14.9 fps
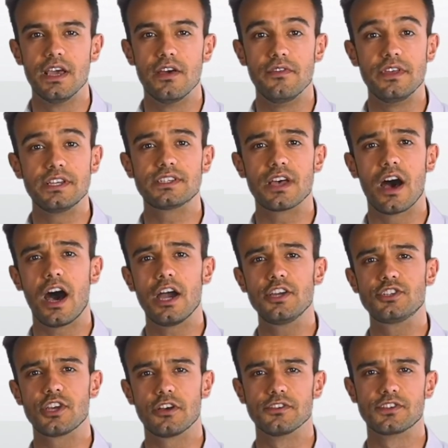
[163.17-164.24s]
this
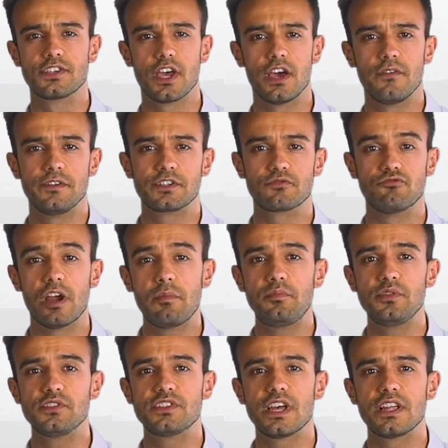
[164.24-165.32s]
iGel service
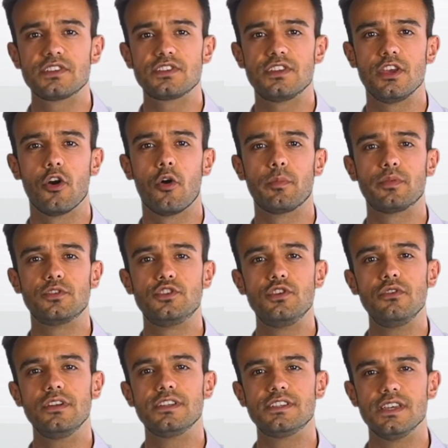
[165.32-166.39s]
represents the
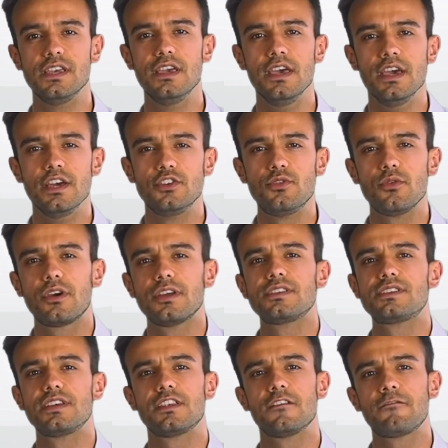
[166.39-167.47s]
opportunity to
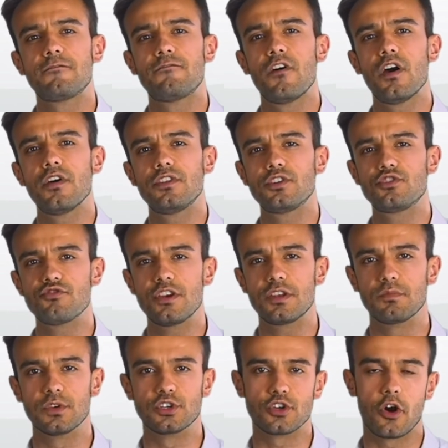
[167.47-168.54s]
consider further
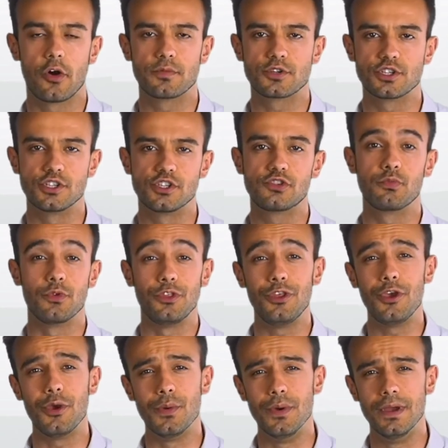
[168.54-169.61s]
treatment options with you.